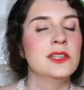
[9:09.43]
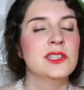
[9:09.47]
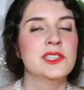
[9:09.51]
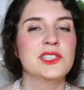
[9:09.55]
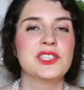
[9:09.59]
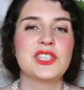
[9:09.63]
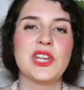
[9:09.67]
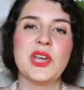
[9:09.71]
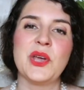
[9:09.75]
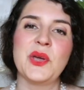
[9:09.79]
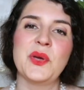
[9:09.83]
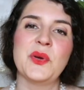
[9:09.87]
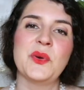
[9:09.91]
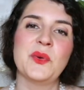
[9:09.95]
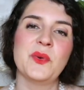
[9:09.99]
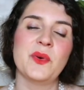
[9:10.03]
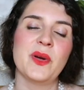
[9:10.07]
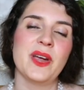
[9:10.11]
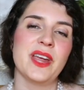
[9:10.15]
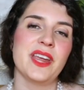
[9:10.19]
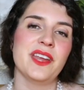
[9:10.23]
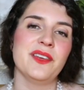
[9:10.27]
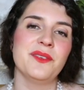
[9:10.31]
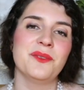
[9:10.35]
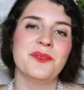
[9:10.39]
So,
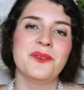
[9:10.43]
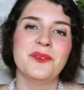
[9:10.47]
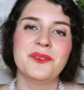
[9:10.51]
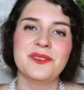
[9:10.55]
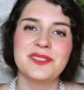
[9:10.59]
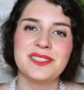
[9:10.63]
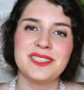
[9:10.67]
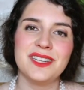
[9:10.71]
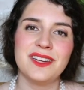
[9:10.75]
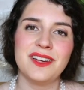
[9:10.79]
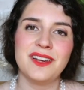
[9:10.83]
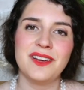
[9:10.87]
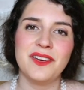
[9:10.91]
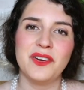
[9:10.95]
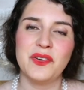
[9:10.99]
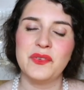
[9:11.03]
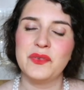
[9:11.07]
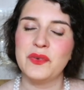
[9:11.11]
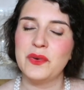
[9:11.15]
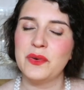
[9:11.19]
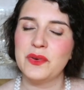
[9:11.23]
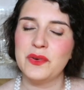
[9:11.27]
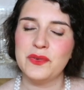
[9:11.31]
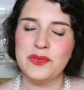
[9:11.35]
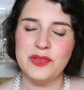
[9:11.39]
in order of
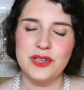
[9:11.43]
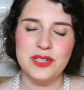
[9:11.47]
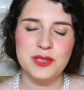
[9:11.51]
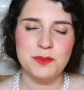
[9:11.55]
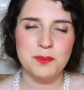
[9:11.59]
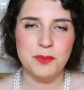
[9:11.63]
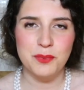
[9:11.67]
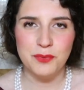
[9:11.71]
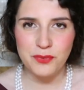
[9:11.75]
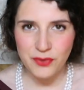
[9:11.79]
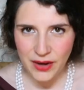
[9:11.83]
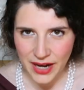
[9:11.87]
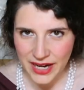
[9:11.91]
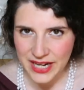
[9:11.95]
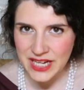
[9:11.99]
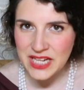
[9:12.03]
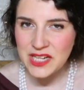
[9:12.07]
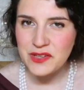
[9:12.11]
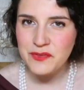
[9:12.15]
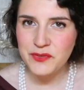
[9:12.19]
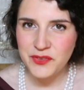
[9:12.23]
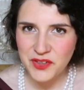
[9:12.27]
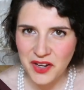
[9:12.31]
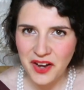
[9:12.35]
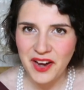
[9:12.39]
all of those
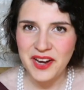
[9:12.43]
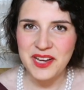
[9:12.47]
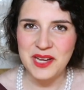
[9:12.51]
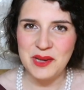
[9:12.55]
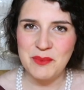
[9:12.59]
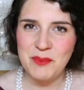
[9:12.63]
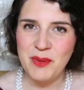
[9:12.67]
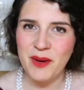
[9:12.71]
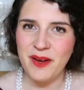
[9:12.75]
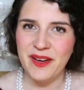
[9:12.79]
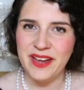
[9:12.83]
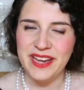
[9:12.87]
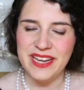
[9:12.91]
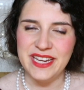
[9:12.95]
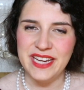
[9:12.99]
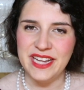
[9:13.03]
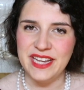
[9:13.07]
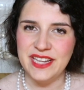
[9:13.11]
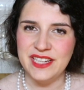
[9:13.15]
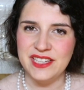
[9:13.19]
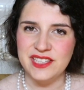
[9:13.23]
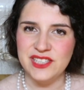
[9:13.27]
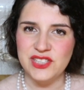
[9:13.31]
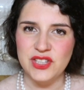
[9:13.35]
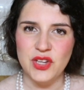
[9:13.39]
brave dining
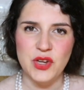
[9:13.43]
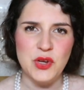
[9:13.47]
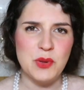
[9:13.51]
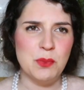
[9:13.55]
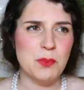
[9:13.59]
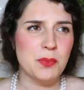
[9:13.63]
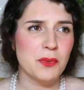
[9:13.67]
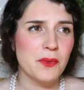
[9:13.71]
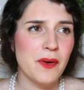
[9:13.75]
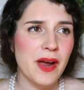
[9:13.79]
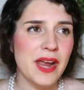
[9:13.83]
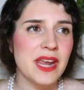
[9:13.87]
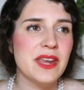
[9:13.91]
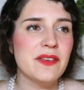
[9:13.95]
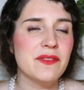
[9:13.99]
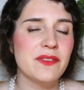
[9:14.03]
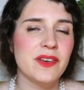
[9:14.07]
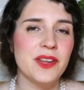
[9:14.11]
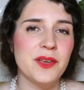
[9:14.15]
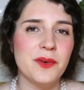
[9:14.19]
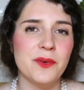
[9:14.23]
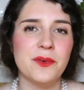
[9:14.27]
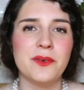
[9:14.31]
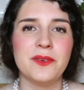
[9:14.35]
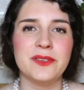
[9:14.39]
pioneers who
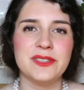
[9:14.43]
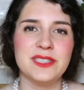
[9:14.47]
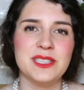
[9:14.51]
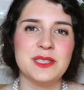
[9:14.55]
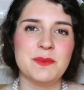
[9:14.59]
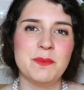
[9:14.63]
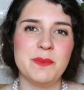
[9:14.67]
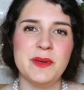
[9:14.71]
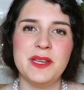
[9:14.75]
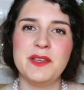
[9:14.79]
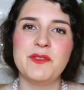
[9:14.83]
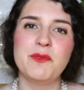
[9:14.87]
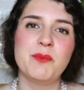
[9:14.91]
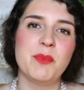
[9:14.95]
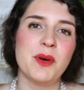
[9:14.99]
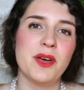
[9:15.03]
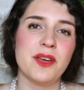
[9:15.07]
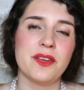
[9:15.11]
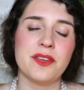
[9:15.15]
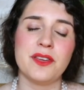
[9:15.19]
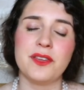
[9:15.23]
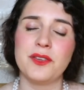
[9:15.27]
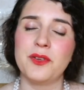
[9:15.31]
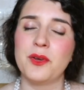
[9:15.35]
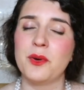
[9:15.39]
bravely ordered beef
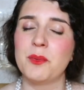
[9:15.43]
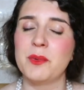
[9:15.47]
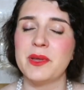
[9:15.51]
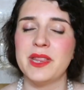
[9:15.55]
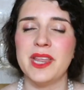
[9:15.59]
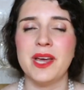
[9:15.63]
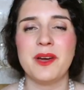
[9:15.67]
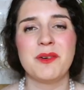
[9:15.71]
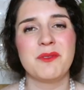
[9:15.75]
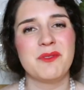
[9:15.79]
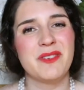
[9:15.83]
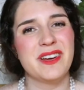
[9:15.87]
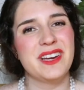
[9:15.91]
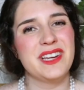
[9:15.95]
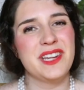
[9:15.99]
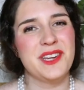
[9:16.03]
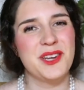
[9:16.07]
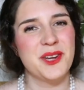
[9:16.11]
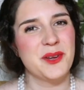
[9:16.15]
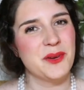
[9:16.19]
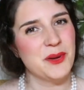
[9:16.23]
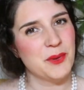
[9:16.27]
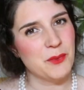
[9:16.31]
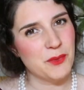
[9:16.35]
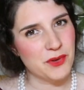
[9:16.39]
bourguignon without really
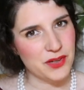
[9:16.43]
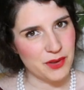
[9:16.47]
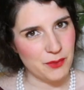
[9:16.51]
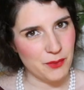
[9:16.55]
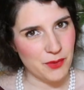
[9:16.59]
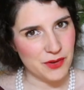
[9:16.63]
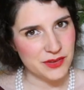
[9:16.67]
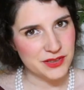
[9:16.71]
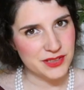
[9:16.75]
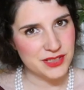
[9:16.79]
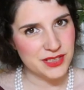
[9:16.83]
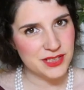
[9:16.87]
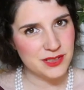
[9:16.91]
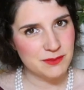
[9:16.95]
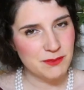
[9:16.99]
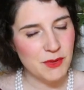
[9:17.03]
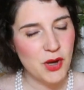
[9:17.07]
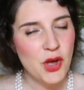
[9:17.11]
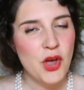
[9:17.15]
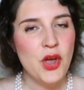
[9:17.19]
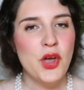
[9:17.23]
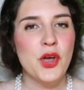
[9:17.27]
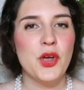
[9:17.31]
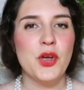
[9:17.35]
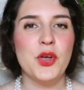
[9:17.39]
knowing what it was,
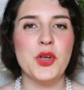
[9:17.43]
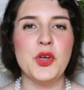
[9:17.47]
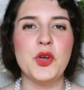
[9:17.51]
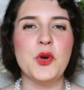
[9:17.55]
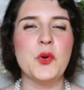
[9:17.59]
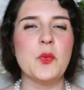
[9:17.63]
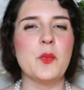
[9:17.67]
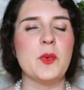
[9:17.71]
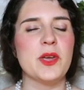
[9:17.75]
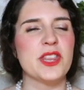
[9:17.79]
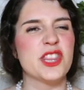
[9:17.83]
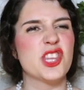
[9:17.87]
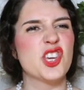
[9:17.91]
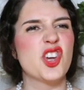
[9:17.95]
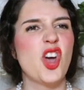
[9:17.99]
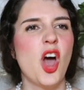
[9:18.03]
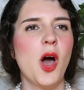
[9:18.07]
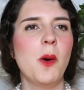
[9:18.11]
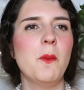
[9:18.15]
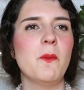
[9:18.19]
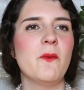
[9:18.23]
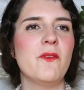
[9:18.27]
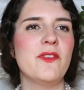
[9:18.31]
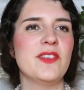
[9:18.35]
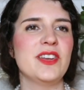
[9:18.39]
who with
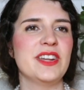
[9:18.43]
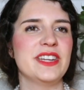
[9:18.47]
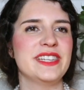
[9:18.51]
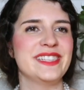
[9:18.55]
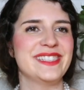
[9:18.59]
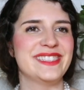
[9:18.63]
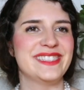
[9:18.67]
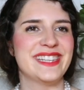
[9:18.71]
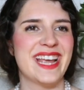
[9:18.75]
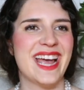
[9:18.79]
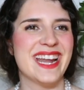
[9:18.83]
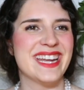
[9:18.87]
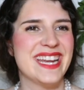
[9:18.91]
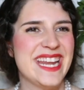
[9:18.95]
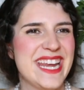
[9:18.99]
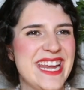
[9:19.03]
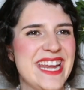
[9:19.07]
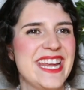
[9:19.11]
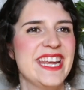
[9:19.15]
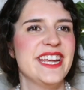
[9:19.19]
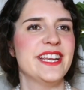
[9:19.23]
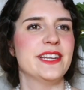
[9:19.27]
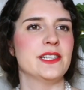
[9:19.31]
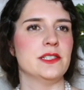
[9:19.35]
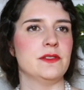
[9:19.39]
confidence and
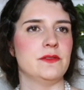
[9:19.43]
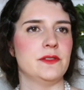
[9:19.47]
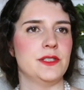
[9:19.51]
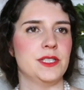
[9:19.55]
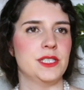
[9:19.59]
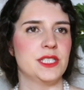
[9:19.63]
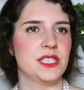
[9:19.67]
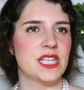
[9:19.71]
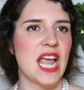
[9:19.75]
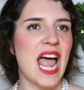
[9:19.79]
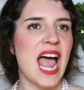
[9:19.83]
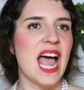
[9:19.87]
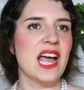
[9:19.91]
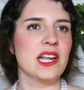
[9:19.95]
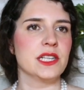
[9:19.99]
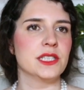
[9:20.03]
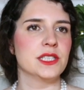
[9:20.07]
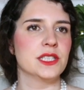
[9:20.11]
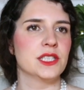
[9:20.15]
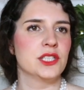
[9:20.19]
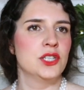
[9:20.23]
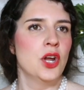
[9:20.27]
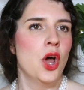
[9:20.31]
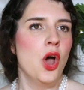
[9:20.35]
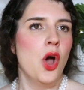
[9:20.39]
ignorance
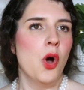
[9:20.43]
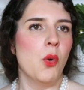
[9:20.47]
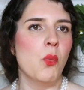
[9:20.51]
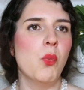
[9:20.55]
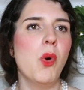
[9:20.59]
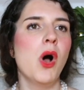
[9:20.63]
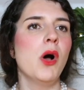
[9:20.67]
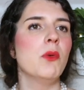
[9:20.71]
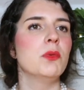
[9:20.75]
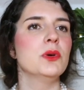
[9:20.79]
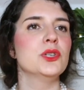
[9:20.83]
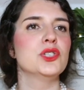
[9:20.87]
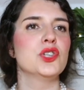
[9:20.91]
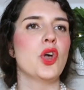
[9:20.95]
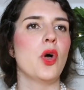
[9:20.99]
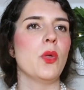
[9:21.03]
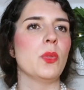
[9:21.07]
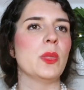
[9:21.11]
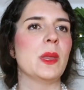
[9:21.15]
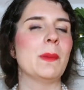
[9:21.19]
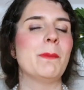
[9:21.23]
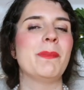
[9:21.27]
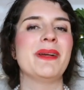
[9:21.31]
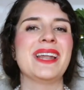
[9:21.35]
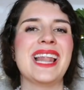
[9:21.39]
asked what was
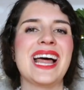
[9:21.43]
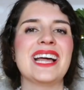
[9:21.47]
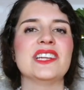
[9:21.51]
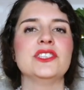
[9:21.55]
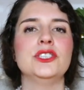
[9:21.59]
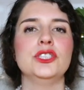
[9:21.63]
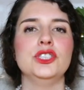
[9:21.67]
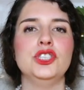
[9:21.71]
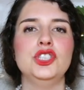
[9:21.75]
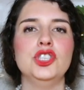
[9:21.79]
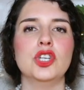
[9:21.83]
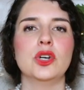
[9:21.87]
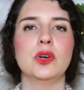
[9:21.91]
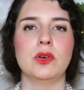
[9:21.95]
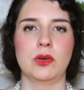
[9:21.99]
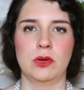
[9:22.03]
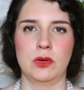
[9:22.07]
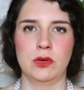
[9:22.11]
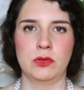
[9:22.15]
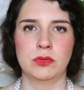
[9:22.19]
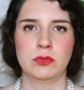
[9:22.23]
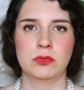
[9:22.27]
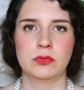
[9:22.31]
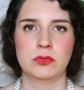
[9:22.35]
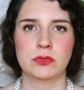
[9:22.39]
on the plat de
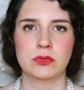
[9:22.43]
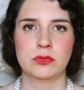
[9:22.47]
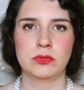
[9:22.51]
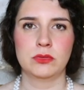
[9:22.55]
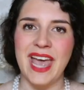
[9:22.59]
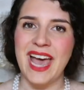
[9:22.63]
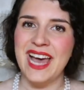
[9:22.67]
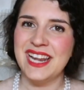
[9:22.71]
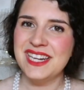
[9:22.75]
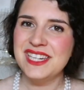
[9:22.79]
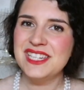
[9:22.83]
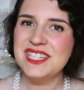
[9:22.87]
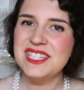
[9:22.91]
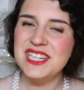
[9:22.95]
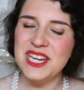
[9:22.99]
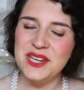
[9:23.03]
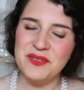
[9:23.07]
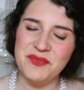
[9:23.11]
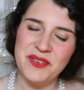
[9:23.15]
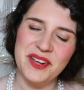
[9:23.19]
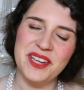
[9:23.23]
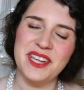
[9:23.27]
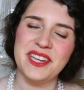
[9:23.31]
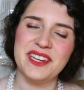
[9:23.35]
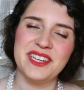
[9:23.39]
jour, and in
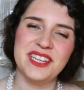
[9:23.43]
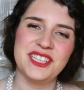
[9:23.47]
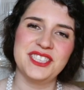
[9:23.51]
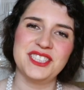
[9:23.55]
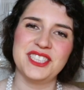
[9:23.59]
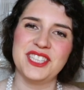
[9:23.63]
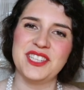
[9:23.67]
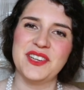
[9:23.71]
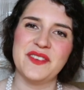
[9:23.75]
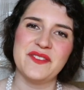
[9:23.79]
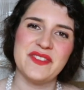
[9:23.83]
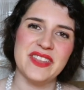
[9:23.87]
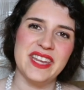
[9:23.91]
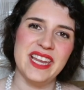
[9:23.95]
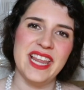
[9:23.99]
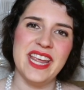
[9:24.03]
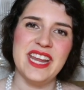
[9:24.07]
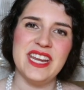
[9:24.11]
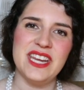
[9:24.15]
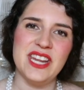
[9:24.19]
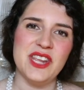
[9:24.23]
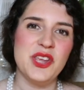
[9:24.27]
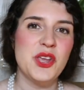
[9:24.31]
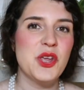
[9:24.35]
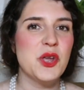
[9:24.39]
recognition of the
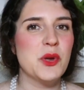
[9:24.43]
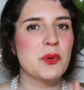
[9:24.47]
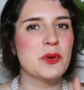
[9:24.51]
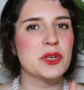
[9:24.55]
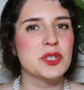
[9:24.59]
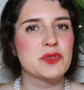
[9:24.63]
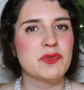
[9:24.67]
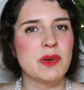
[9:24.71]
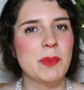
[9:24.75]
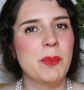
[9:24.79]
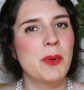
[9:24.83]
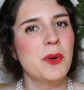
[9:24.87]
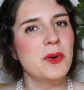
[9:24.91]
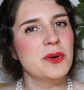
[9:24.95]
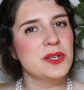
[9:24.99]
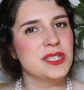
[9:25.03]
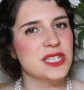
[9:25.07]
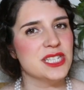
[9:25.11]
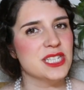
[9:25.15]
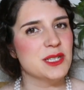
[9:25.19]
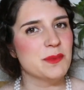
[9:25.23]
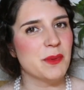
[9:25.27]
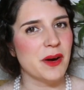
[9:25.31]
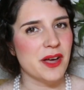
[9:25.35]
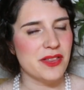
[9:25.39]
lady who was
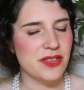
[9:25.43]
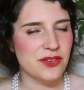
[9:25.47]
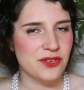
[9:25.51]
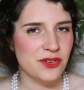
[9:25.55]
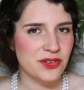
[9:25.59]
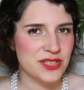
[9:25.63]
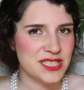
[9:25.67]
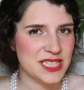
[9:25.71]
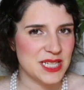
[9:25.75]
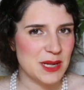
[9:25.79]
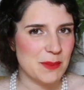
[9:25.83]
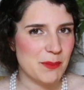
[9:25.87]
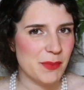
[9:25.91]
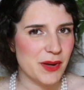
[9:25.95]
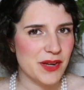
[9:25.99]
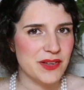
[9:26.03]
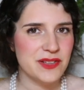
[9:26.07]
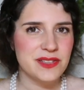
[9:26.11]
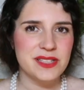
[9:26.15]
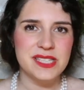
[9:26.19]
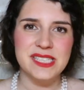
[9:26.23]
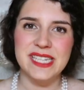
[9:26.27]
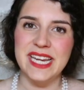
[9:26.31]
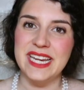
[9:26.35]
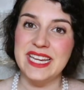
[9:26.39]
reported by the Nottingham
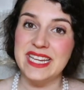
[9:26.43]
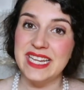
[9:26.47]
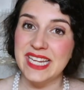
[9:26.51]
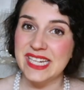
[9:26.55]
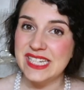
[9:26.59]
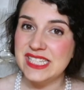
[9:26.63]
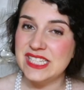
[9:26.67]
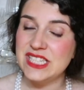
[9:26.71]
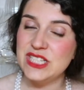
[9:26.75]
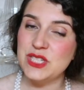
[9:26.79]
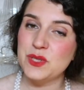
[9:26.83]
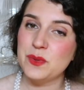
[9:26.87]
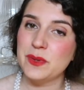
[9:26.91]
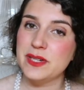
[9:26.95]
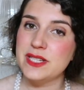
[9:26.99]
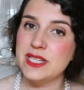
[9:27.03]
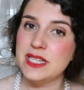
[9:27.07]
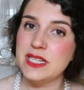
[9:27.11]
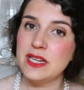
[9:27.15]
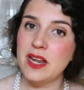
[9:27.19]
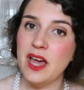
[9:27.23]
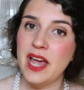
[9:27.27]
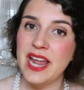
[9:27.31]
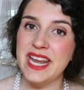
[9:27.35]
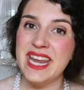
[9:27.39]
Post in
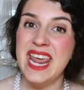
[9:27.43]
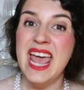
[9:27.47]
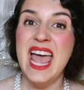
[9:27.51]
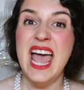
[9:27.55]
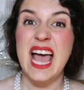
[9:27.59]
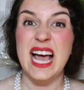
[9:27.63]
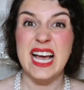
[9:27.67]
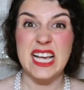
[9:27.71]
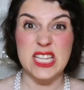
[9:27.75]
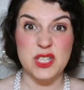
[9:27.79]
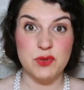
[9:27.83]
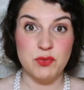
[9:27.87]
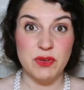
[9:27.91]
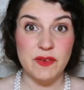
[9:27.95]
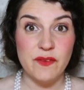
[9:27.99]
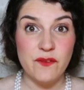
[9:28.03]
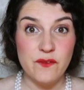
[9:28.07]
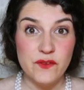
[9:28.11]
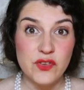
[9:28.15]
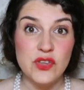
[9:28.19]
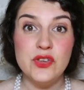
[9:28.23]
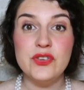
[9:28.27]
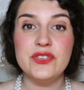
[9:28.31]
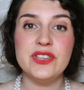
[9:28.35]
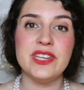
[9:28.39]
1929 as
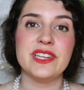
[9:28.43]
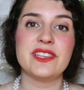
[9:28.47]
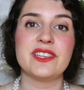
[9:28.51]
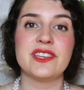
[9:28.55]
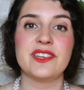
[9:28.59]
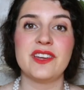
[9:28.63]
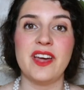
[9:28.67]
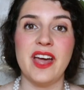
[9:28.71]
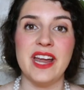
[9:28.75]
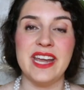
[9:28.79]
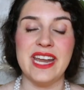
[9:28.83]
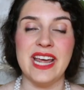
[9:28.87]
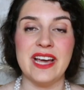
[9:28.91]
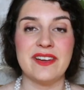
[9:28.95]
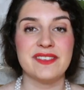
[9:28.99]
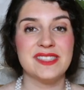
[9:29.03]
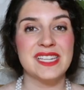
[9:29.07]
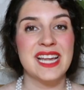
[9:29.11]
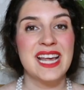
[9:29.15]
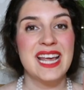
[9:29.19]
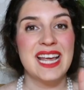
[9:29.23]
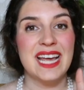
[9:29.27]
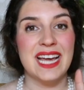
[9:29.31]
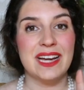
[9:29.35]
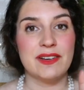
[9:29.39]
refusing to dine out
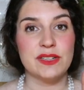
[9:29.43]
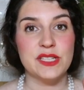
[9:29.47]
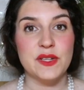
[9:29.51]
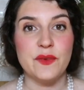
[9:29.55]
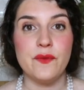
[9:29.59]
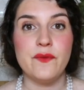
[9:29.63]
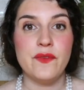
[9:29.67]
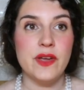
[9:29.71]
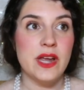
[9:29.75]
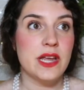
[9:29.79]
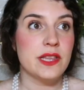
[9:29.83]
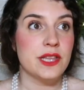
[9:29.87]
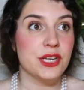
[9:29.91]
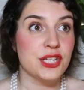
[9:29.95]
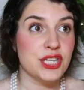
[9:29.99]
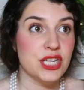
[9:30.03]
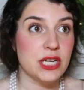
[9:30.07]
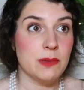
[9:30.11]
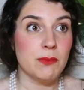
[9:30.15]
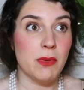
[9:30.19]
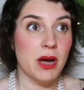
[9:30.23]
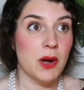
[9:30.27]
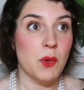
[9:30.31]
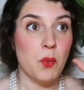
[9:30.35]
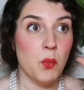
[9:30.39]
of fear that
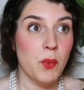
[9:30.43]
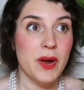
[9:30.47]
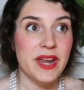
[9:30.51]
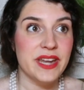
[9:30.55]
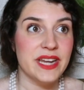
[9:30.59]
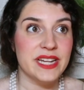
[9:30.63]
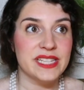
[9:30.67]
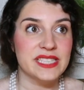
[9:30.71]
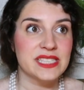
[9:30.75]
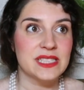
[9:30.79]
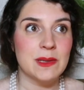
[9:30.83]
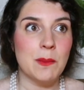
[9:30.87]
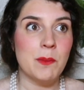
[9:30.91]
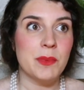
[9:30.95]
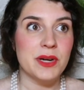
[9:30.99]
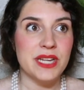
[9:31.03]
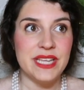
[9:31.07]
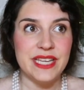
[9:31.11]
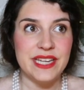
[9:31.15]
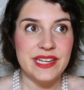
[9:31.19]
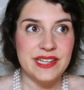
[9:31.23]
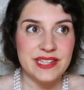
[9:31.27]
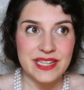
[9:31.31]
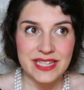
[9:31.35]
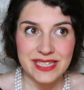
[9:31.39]
she might witness somebody
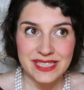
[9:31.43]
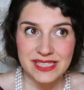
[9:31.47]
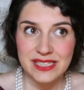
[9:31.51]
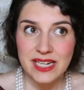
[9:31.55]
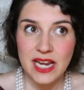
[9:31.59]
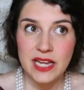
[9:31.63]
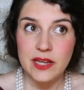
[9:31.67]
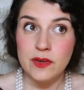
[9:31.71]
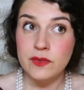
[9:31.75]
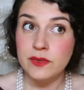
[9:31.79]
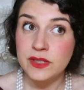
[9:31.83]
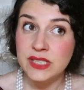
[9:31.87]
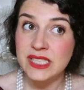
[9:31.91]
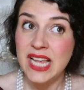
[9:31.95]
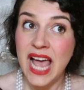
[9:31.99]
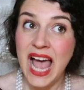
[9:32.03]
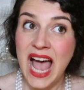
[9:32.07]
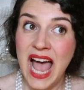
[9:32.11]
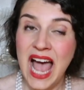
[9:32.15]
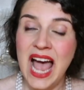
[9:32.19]
eating snails,